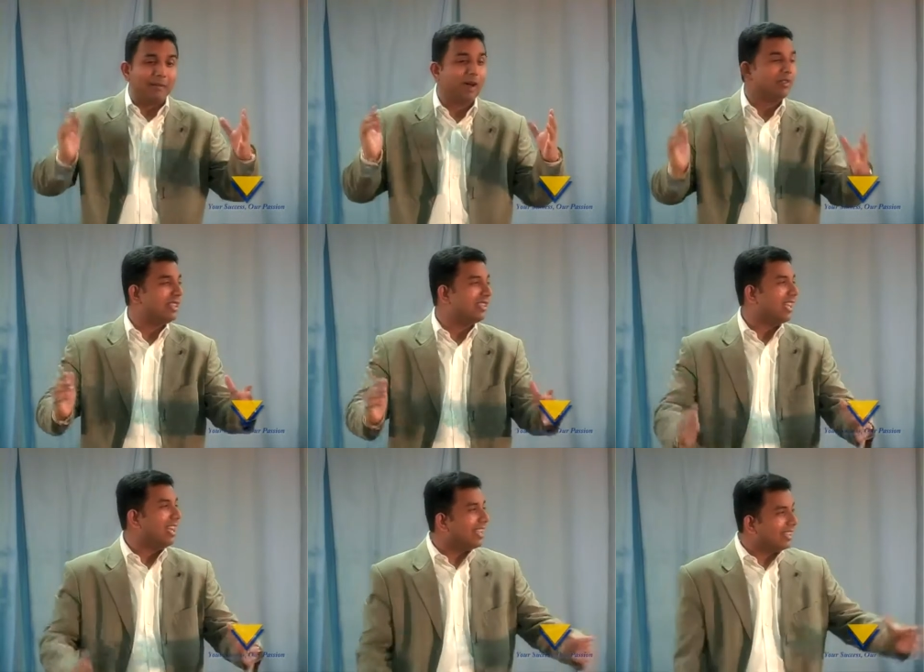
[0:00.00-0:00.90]
about
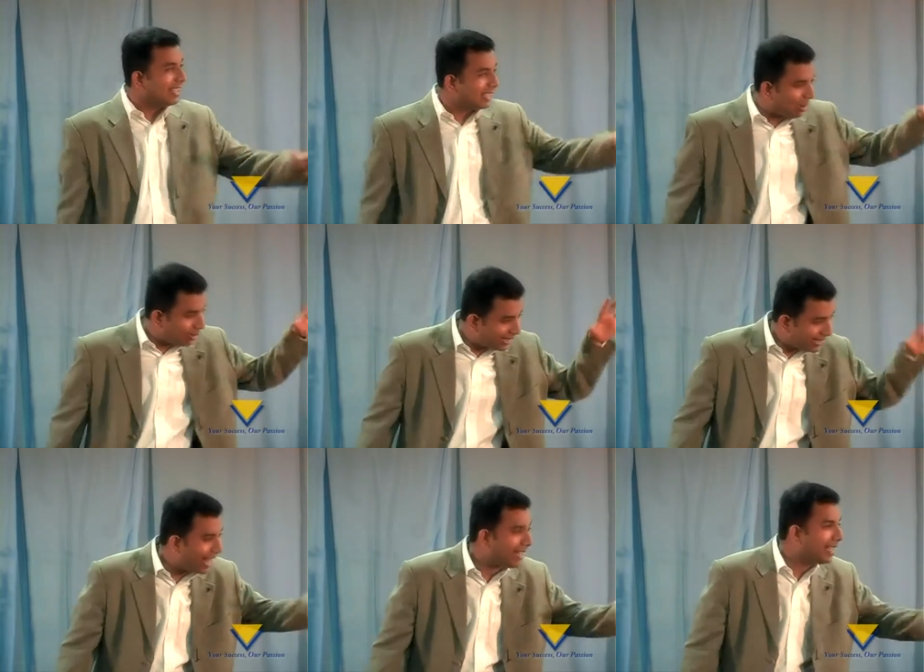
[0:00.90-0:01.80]
this since I was
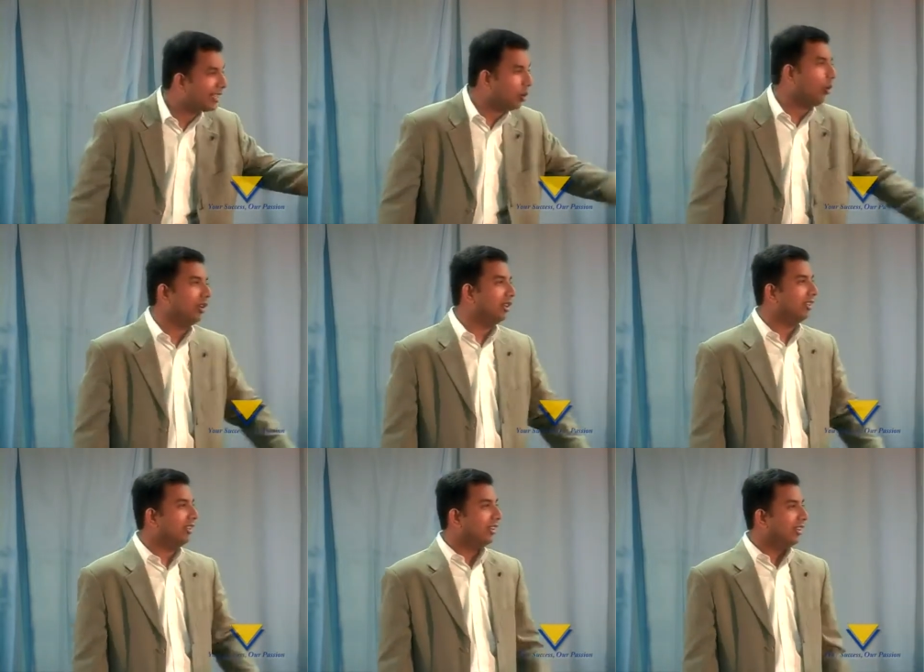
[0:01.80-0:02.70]
10 years old,
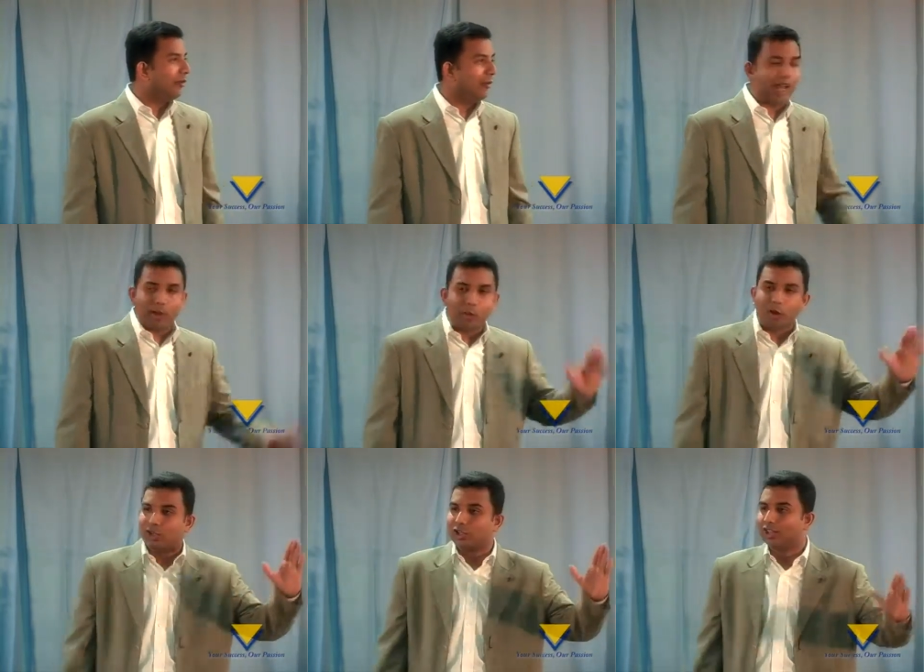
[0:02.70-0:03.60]
when I
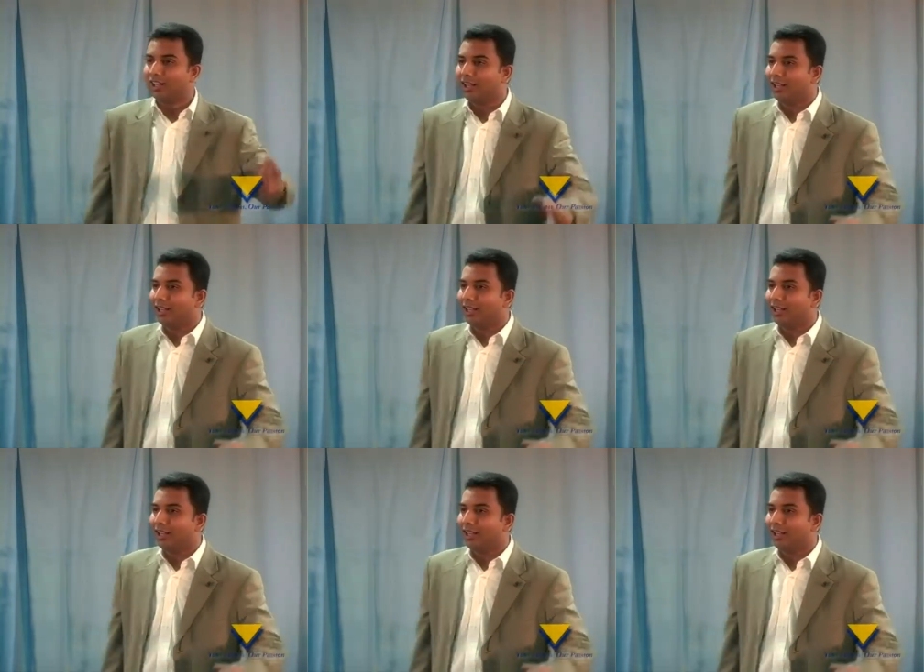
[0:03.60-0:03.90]
watched